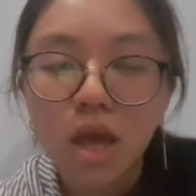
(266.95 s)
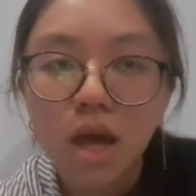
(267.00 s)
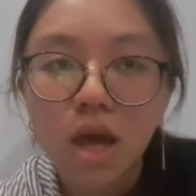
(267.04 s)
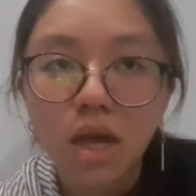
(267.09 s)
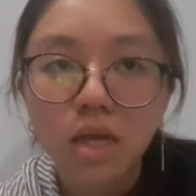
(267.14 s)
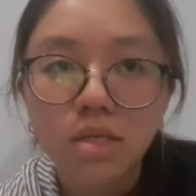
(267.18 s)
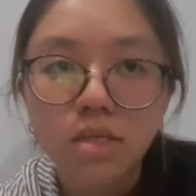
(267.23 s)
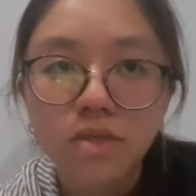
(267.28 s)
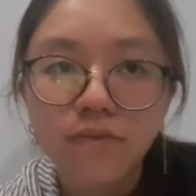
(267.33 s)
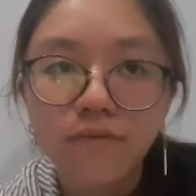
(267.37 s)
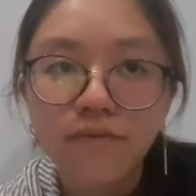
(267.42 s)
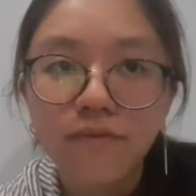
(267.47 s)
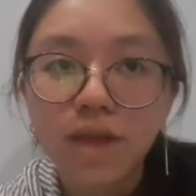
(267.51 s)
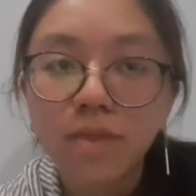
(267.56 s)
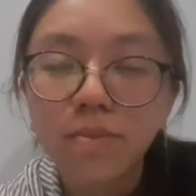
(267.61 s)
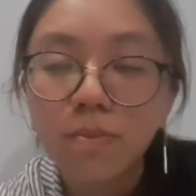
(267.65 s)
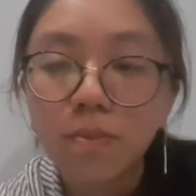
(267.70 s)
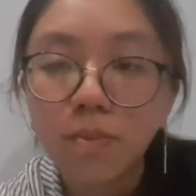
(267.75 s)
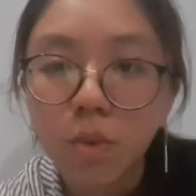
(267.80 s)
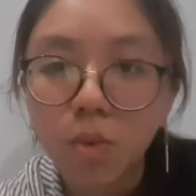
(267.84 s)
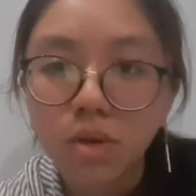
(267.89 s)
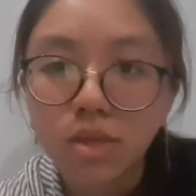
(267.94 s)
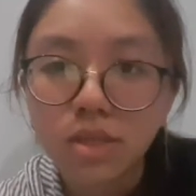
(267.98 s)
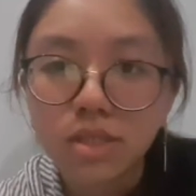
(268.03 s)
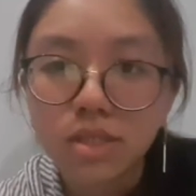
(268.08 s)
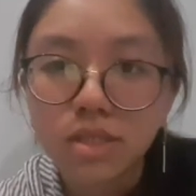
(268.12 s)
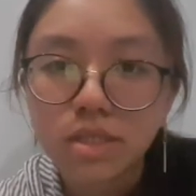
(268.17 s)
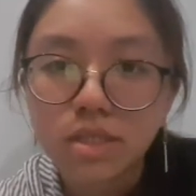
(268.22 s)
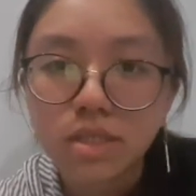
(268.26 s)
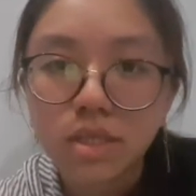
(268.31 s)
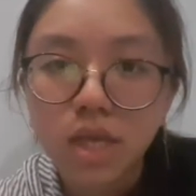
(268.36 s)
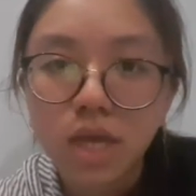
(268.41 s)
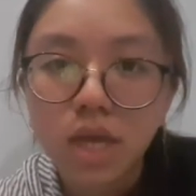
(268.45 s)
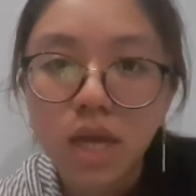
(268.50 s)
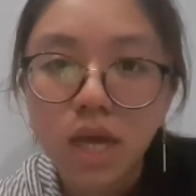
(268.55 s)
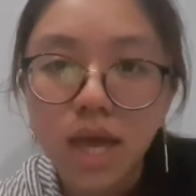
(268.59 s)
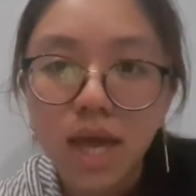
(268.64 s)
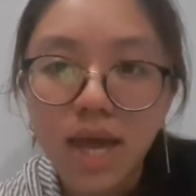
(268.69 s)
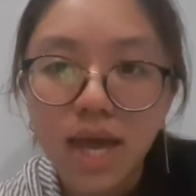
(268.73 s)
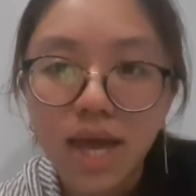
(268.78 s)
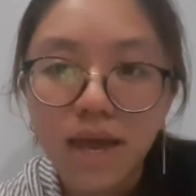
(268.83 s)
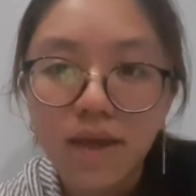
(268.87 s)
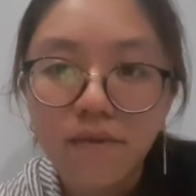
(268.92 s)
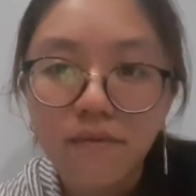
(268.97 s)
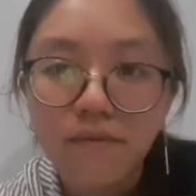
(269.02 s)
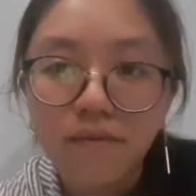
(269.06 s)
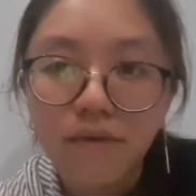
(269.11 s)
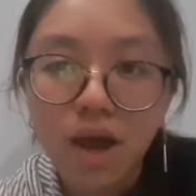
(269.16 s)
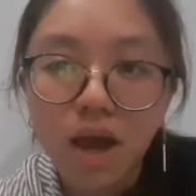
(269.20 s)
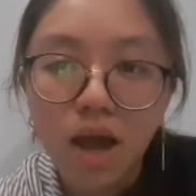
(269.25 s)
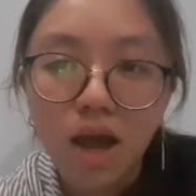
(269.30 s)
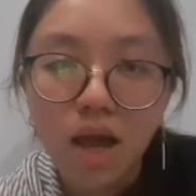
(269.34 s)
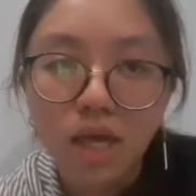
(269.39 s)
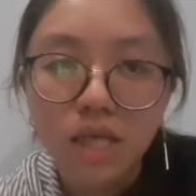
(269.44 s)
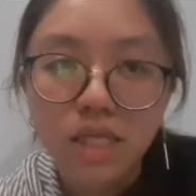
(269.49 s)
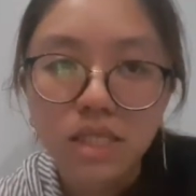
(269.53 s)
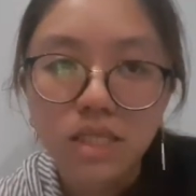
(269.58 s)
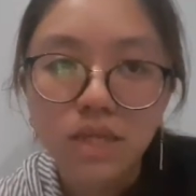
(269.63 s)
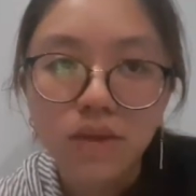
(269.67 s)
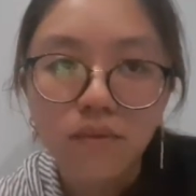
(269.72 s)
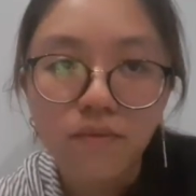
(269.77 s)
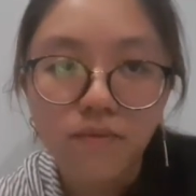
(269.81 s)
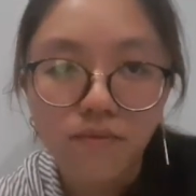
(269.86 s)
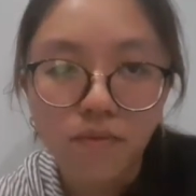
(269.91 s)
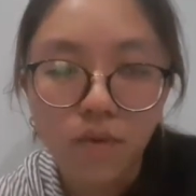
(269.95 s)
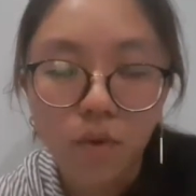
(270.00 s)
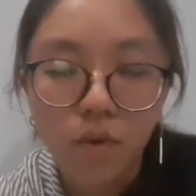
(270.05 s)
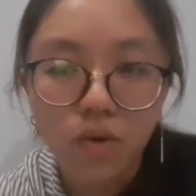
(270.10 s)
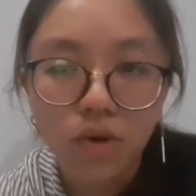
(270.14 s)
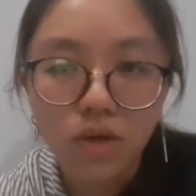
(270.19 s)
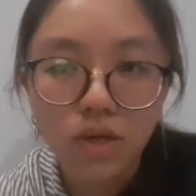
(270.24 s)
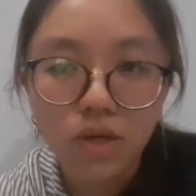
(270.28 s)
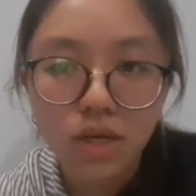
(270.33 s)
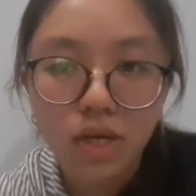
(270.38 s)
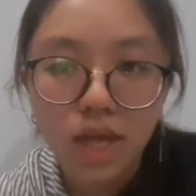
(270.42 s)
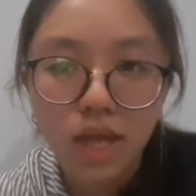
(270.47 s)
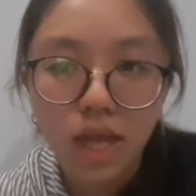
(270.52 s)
As the fanboys, F as for,